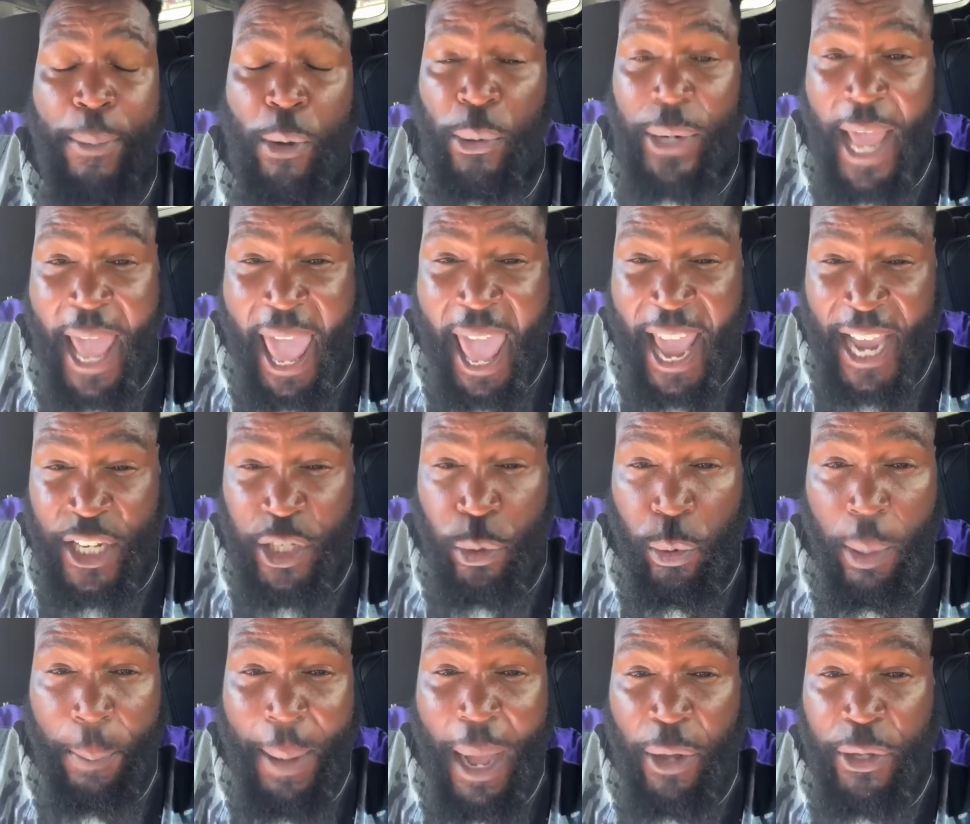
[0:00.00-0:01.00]
I'm going to
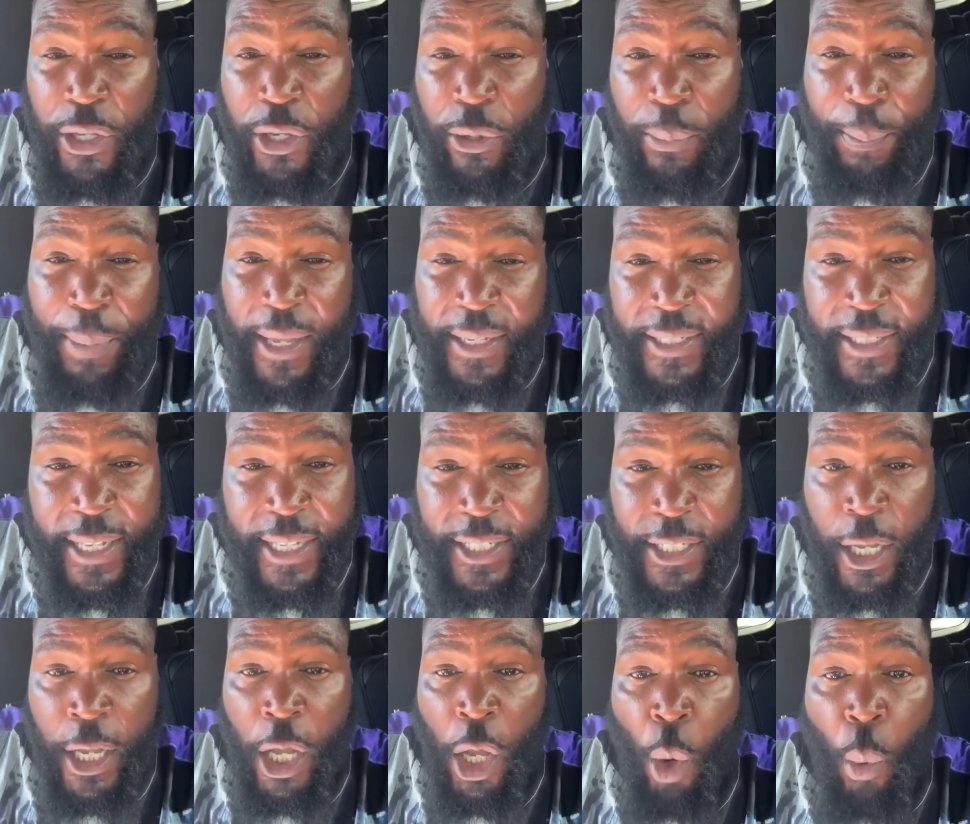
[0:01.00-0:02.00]
ask you about your
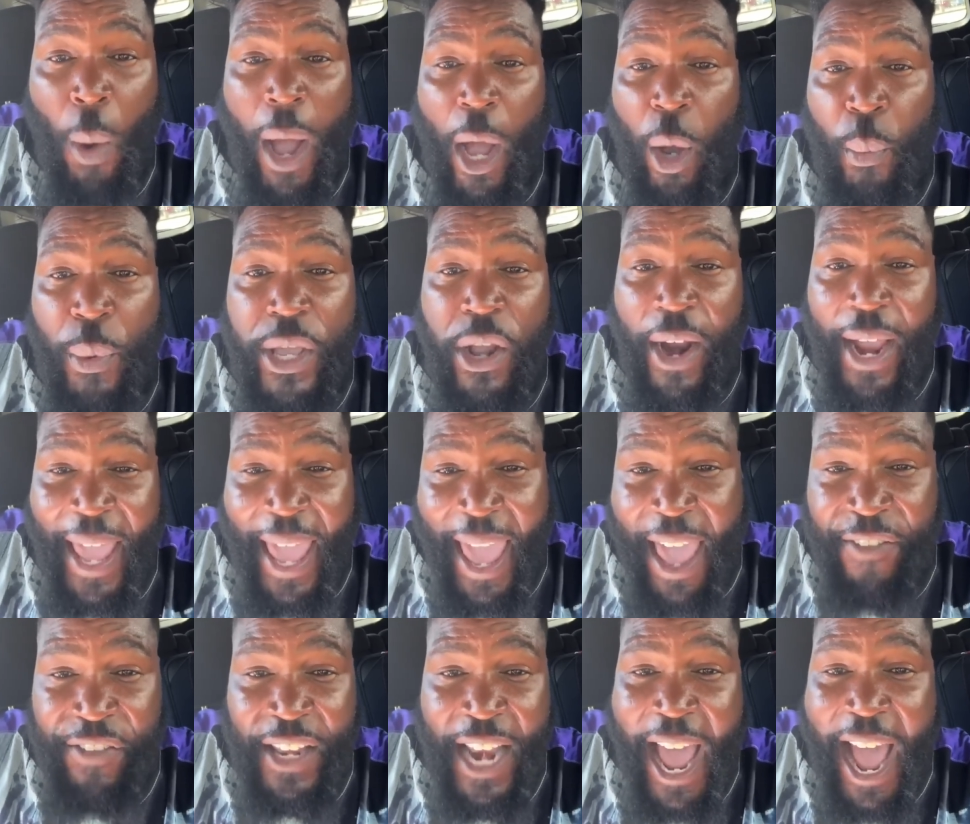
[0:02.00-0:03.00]
business while we are
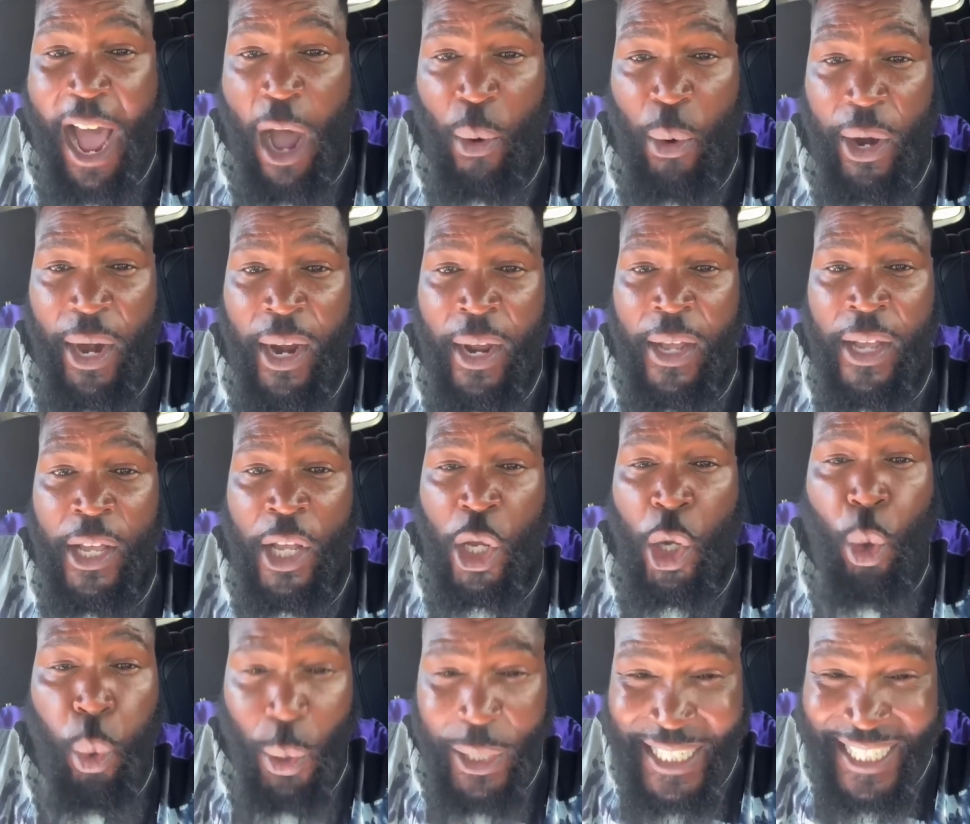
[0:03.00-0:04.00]
having our
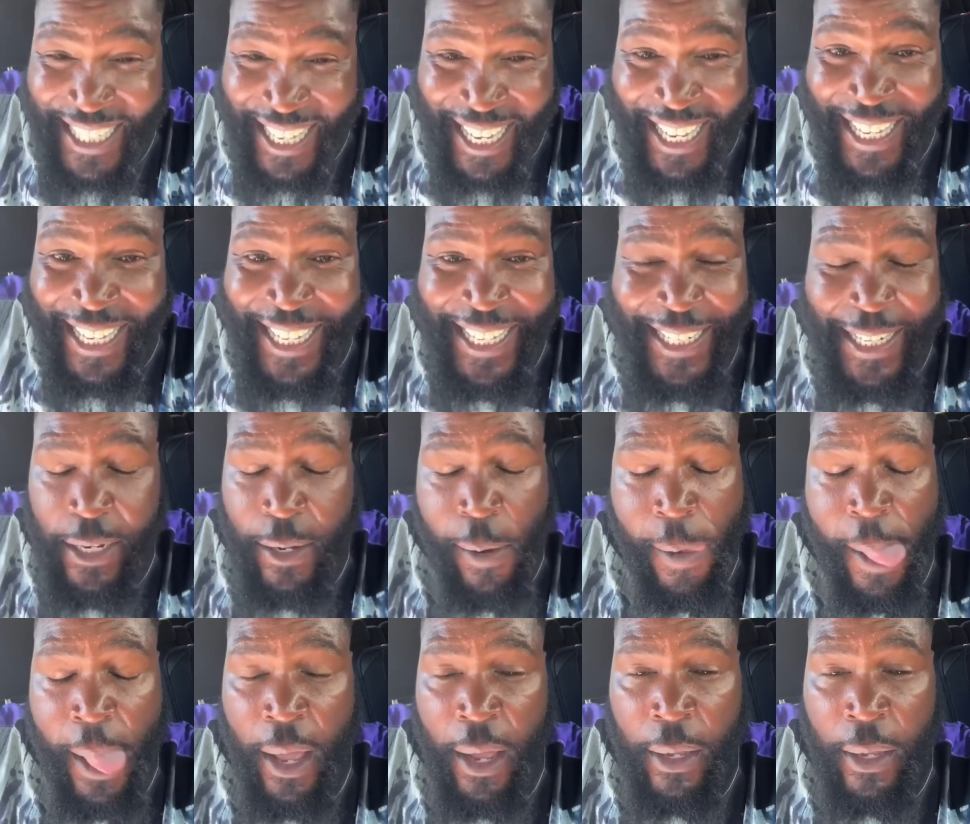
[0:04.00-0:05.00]
cuisine.